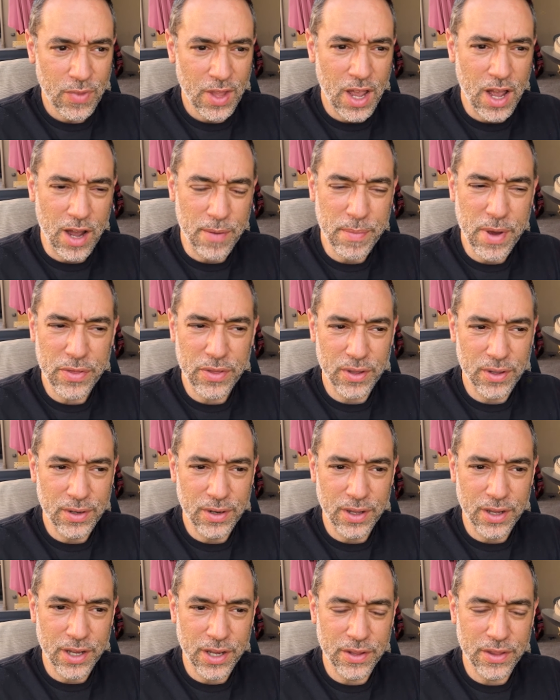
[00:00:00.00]

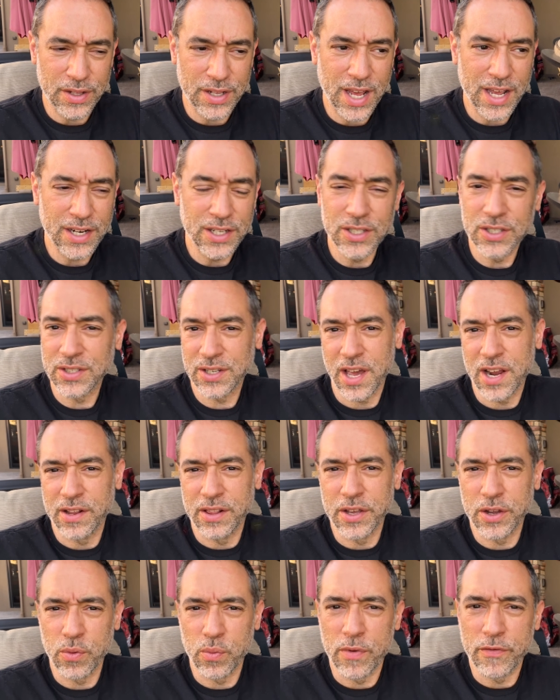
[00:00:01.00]
method that I did is kind of
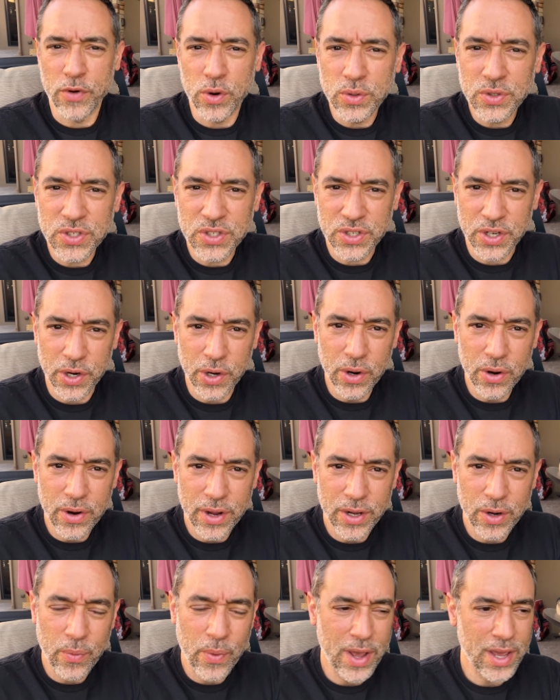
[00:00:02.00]
like a reverse sear
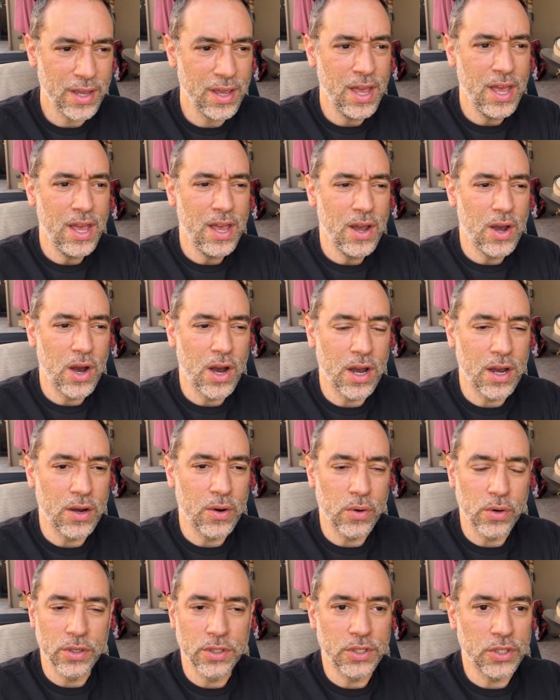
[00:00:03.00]
in a way?
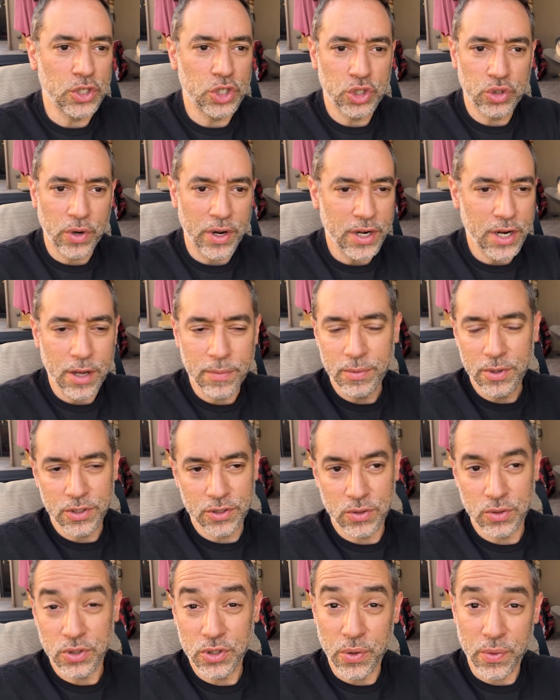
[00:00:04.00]
Or is it straight up, because
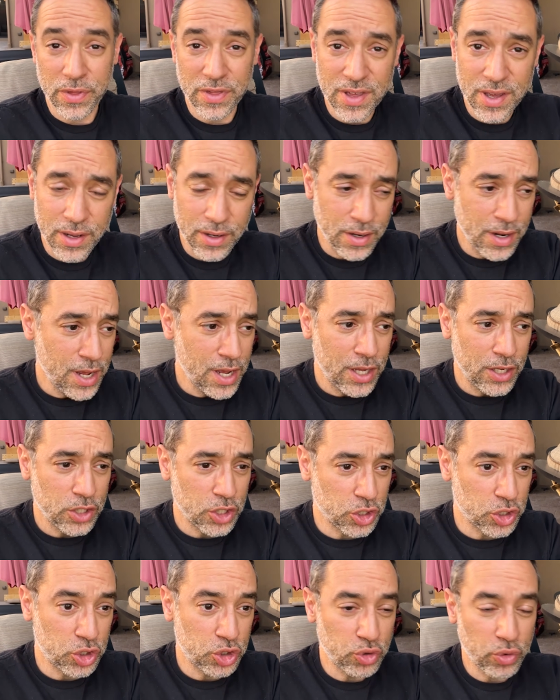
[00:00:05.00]
they're so thin,
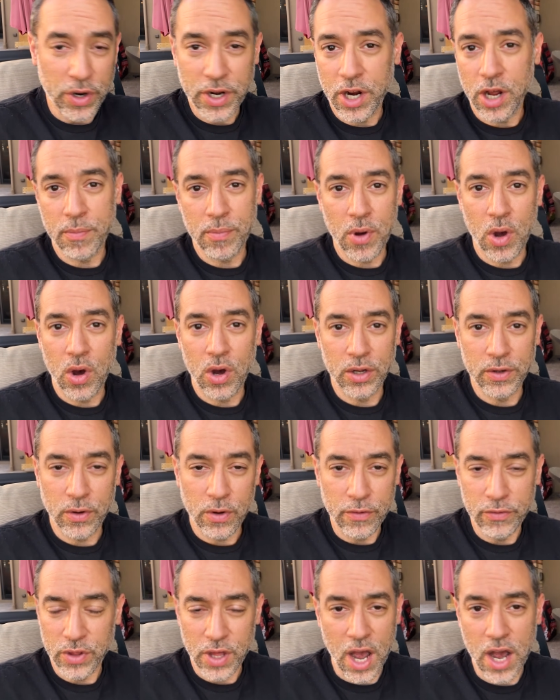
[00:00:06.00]
just straight up
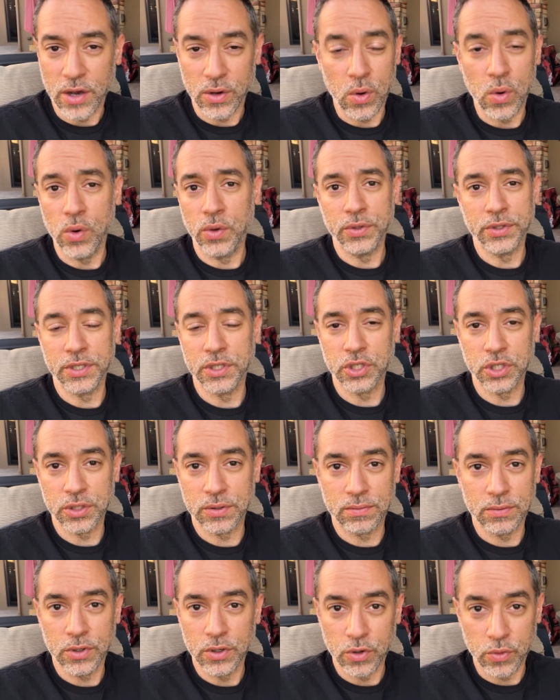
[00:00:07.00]
over the hot coals and just
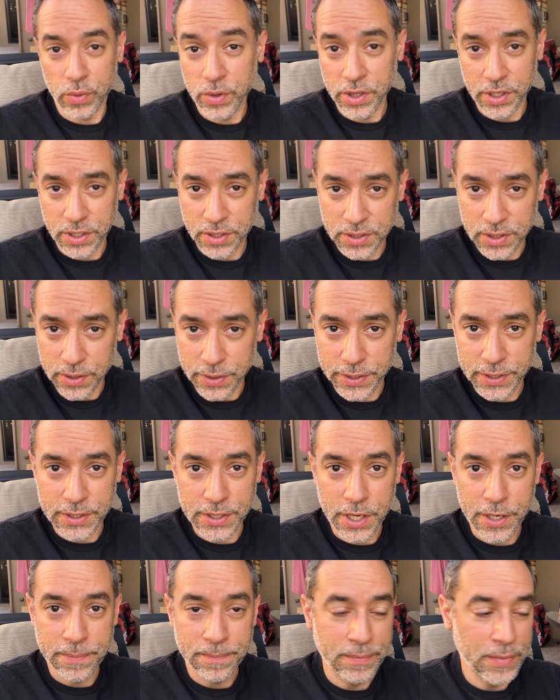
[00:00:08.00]
grill it until it's
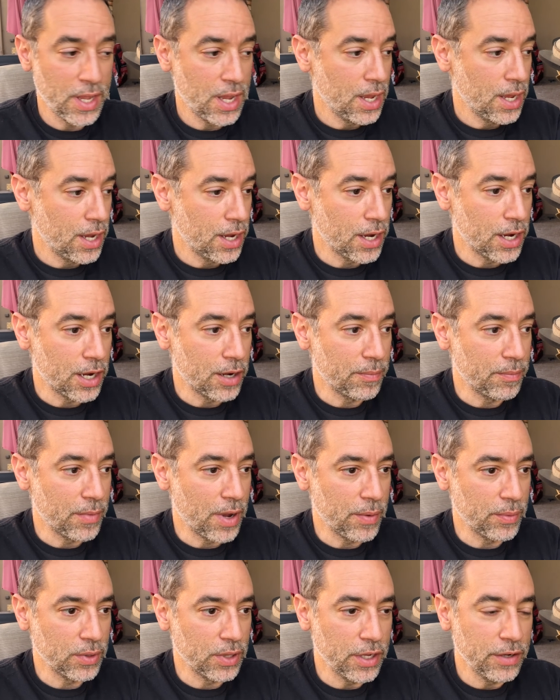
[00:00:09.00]
done?
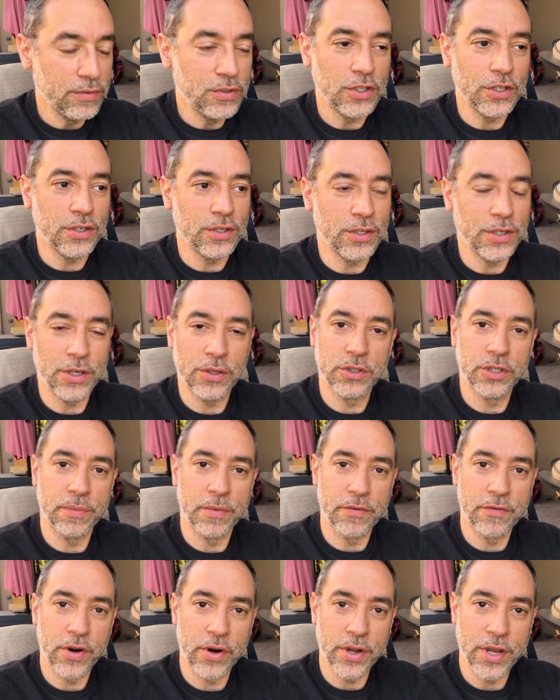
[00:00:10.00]
I would love to hear some of
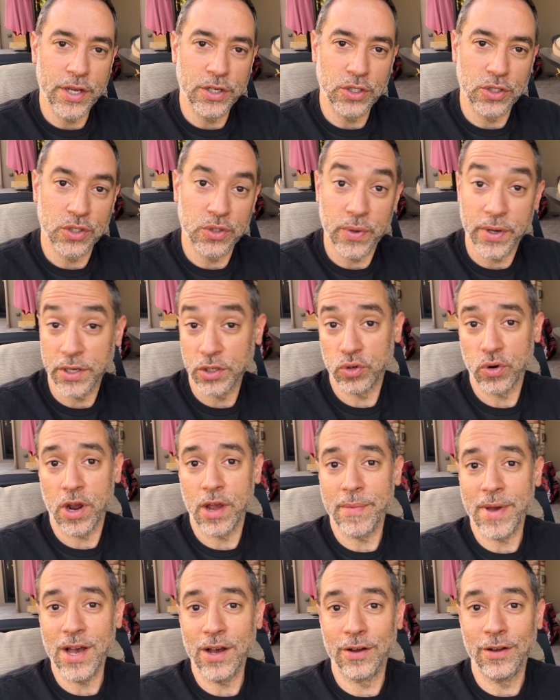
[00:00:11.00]
the variations so I can try
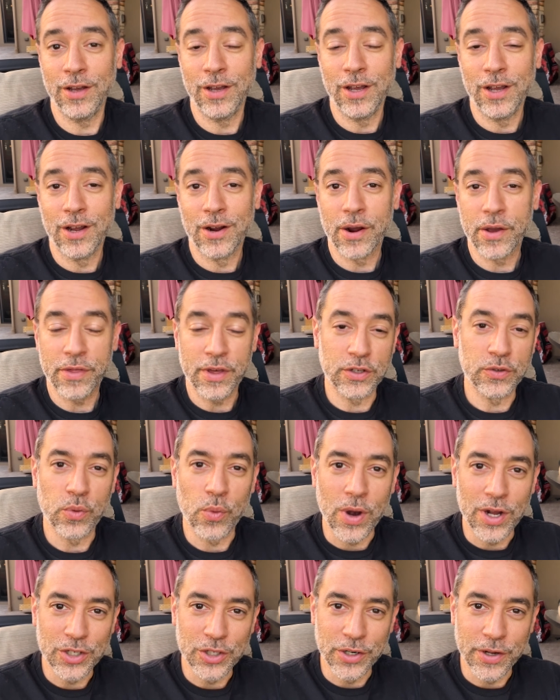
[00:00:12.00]
them out. All right, thanks for
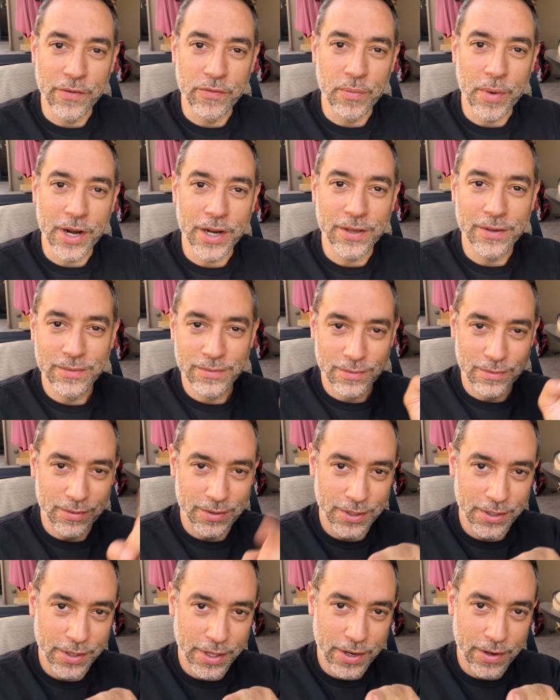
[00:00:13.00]
watching, everybody.
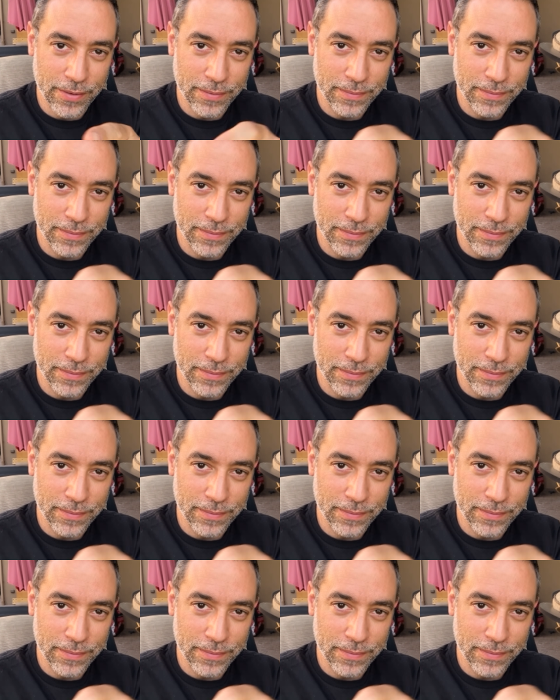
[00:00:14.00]
See you later.